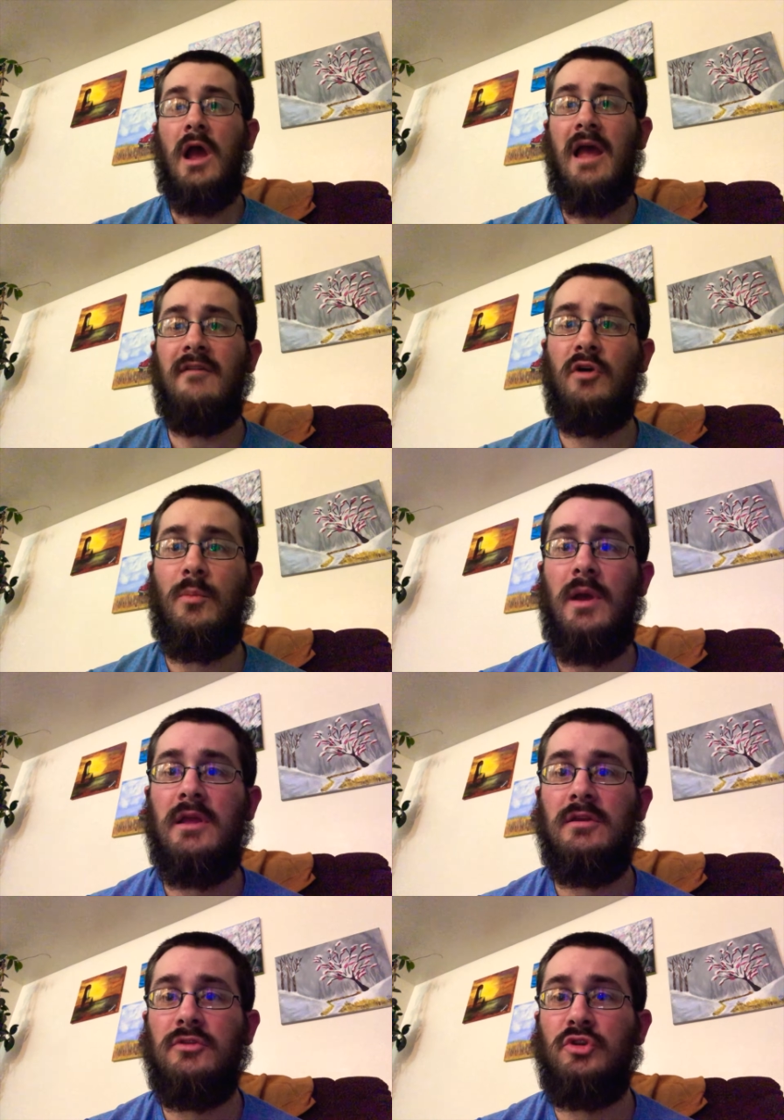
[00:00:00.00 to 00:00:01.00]
I have all
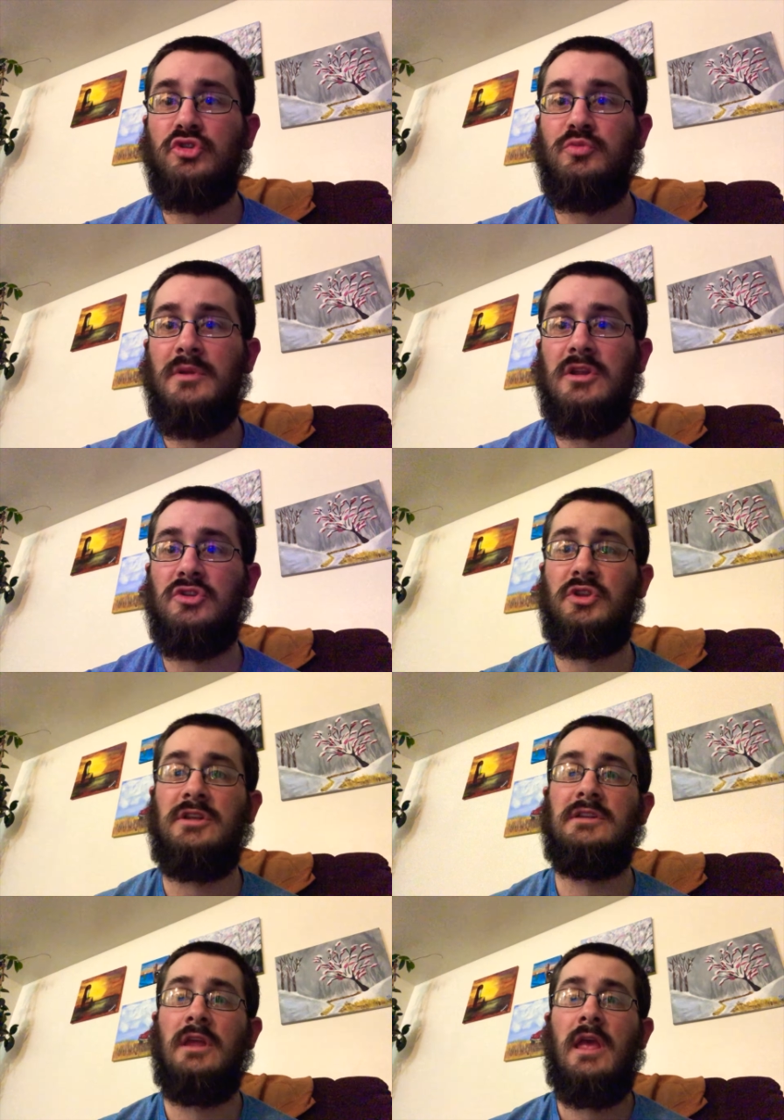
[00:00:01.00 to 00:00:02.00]
my social medias
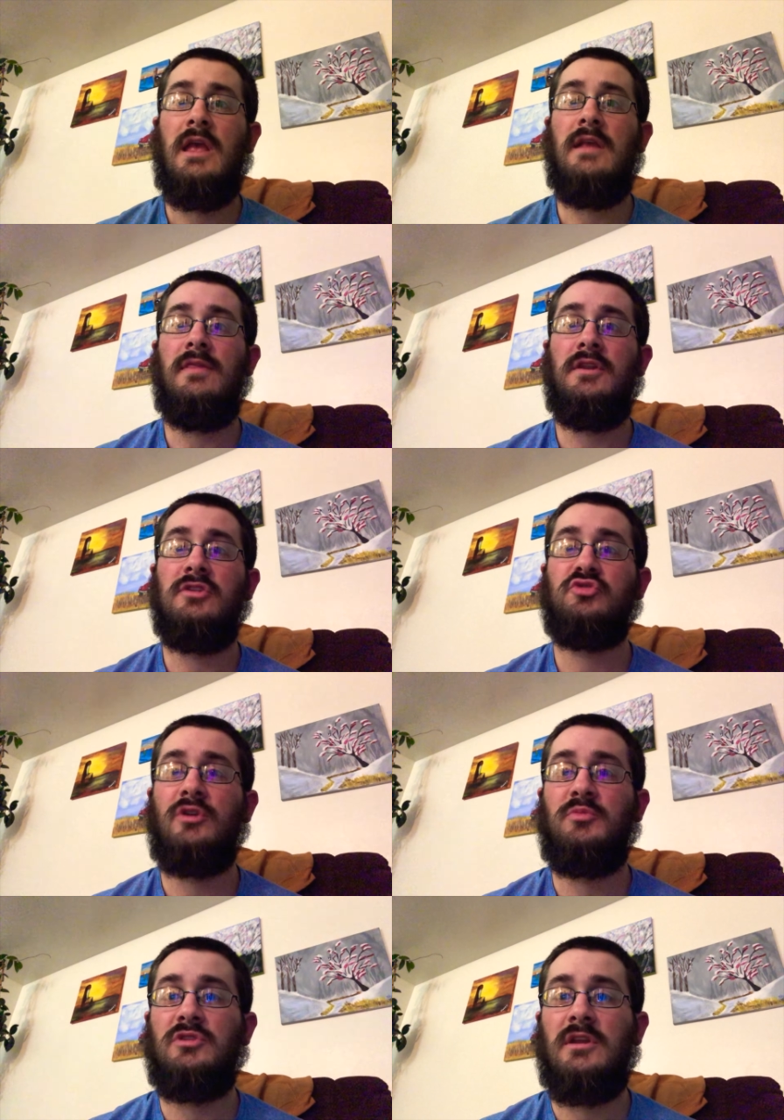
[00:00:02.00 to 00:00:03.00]
linked in the
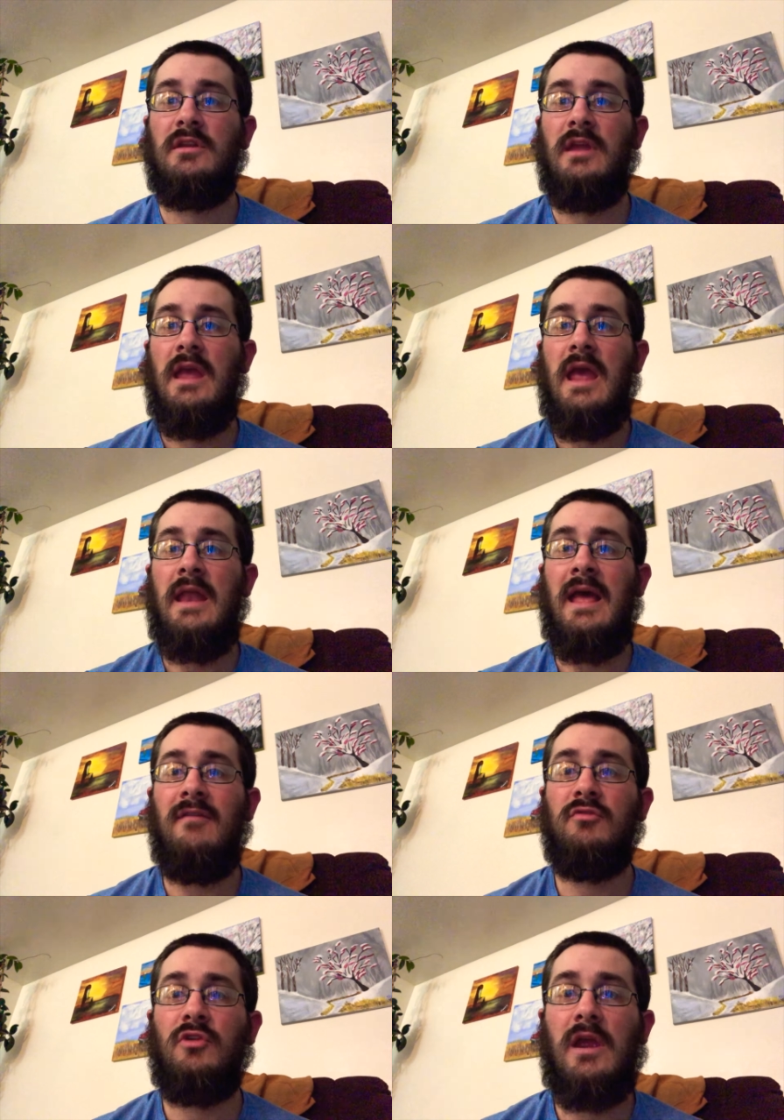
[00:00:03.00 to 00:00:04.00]
description and
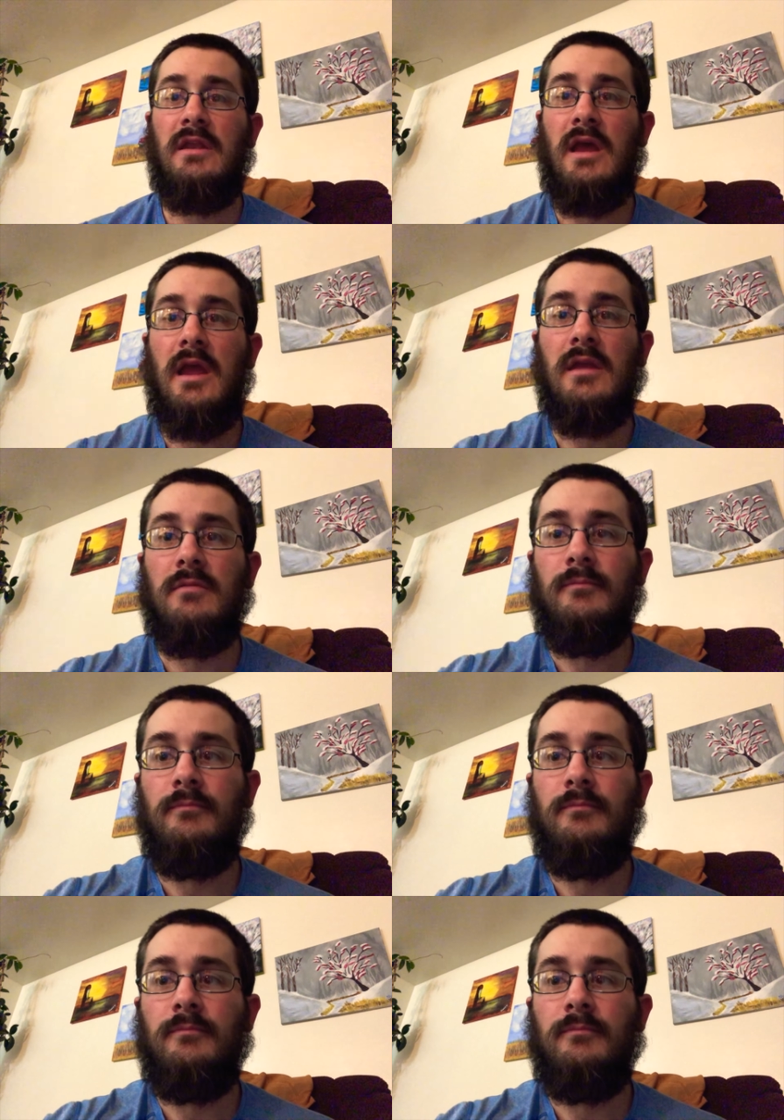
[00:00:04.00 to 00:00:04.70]
have a great night.